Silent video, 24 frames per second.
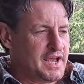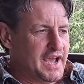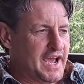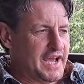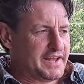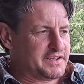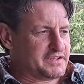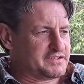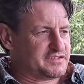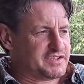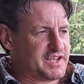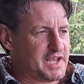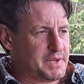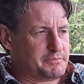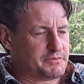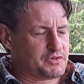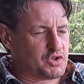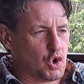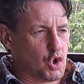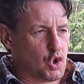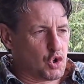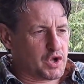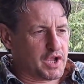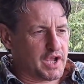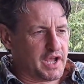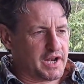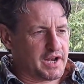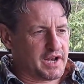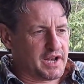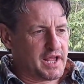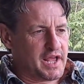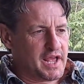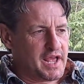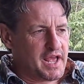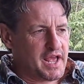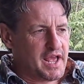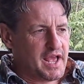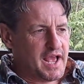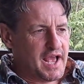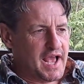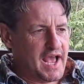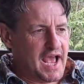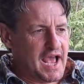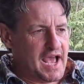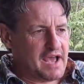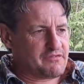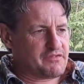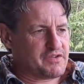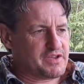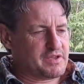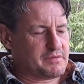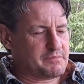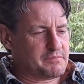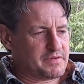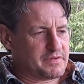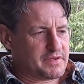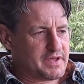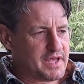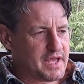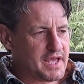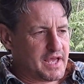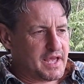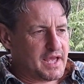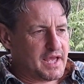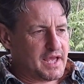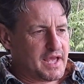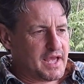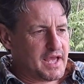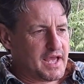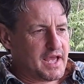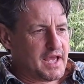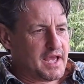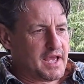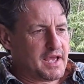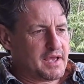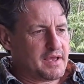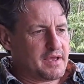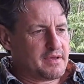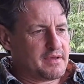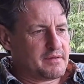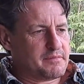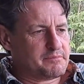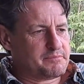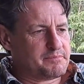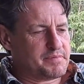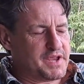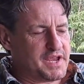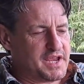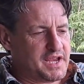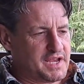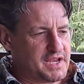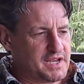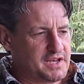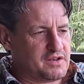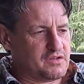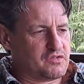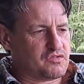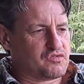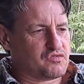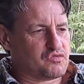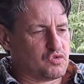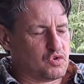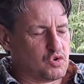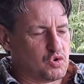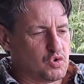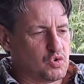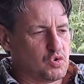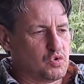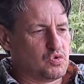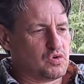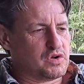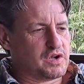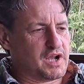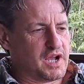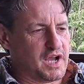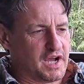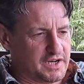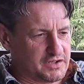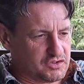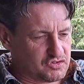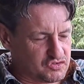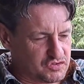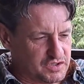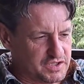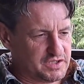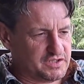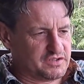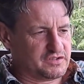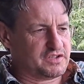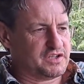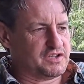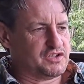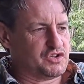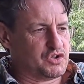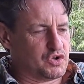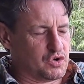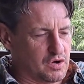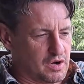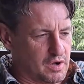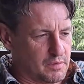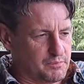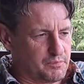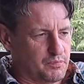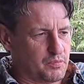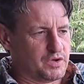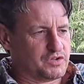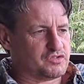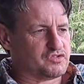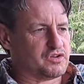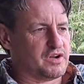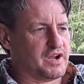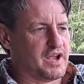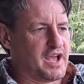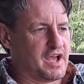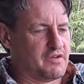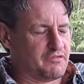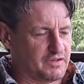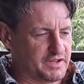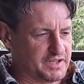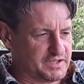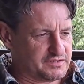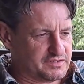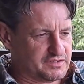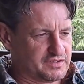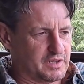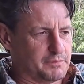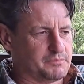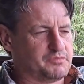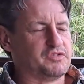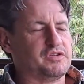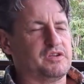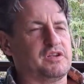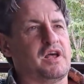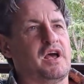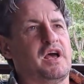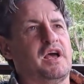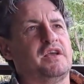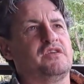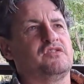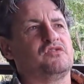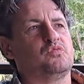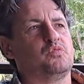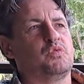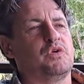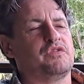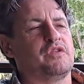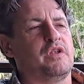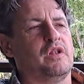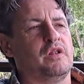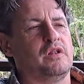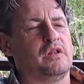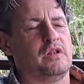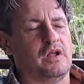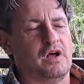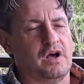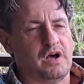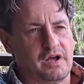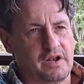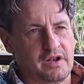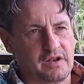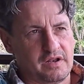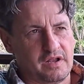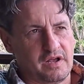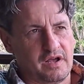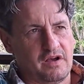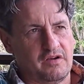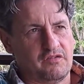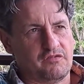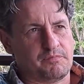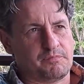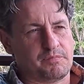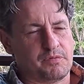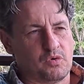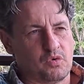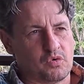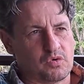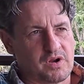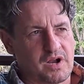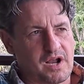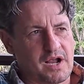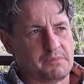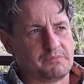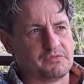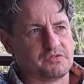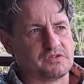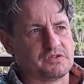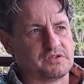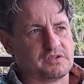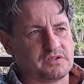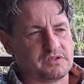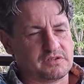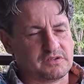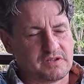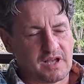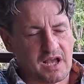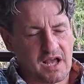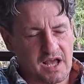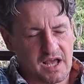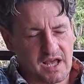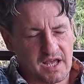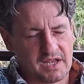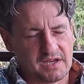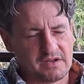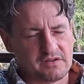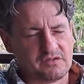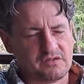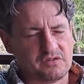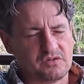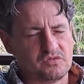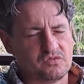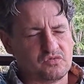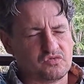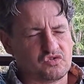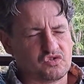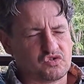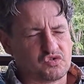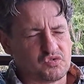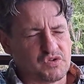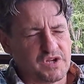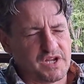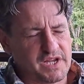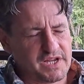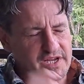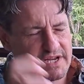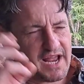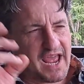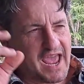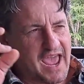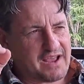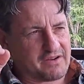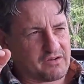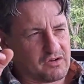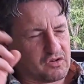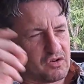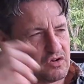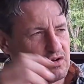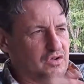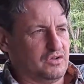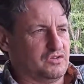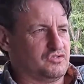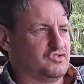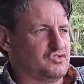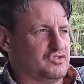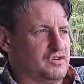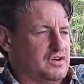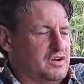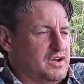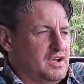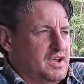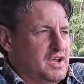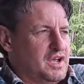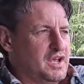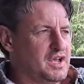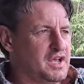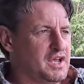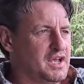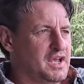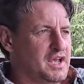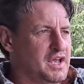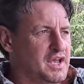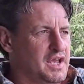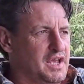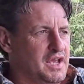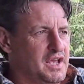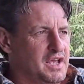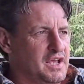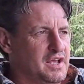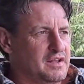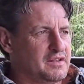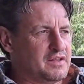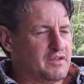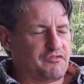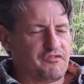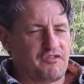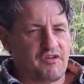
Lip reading: At the same token, having been through countries in Europe which are heavily subsidized with a lot of programs tied to green agriculture, the